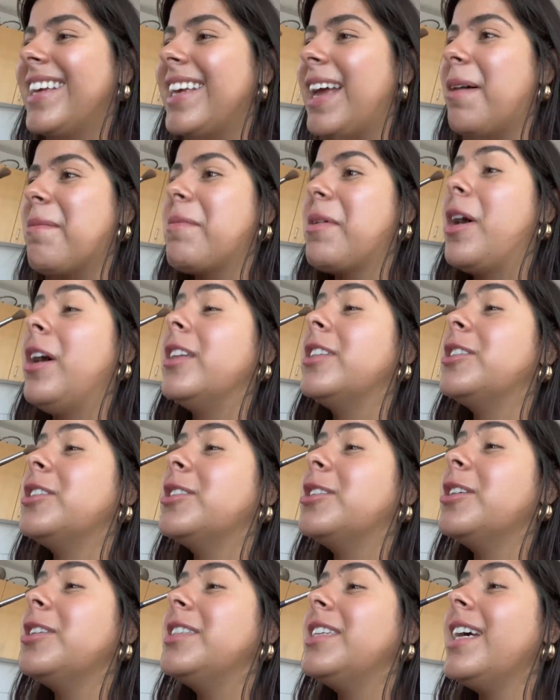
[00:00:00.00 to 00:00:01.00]
Yep. Concert
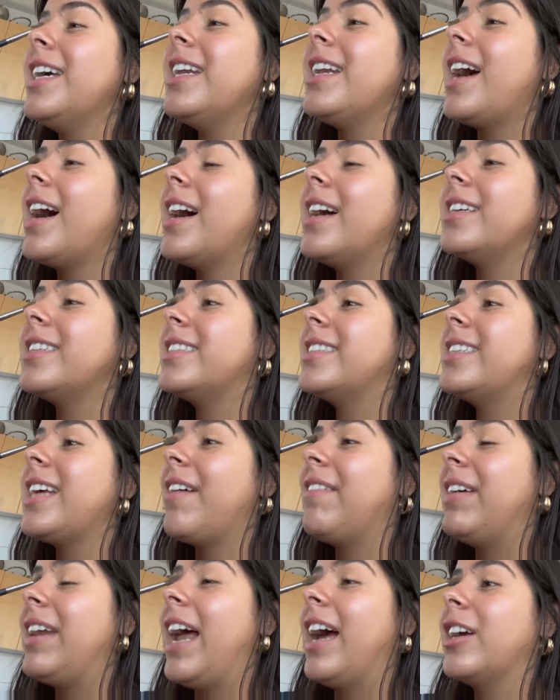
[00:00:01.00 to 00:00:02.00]
starts at
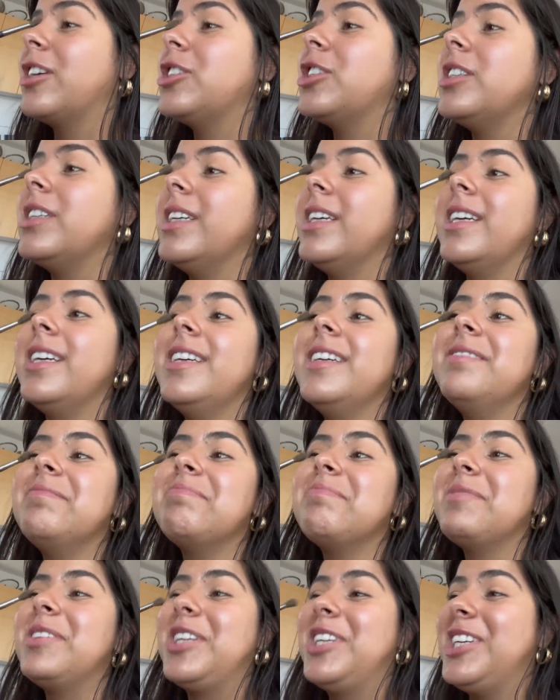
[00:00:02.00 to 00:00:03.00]
7 actually.
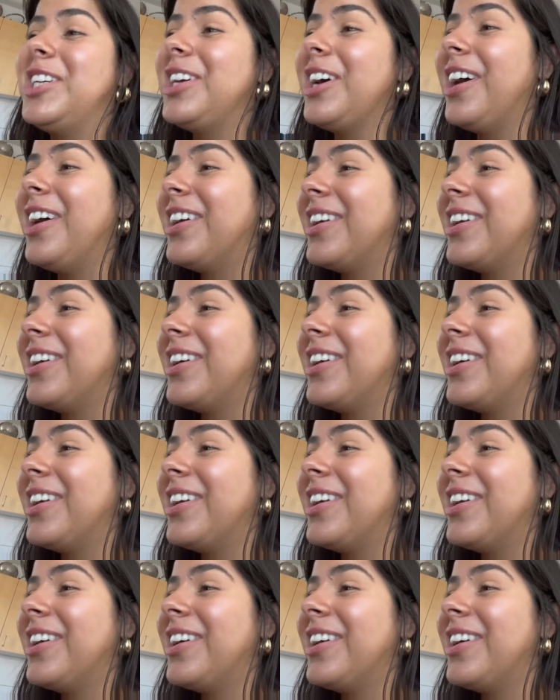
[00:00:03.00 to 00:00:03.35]
So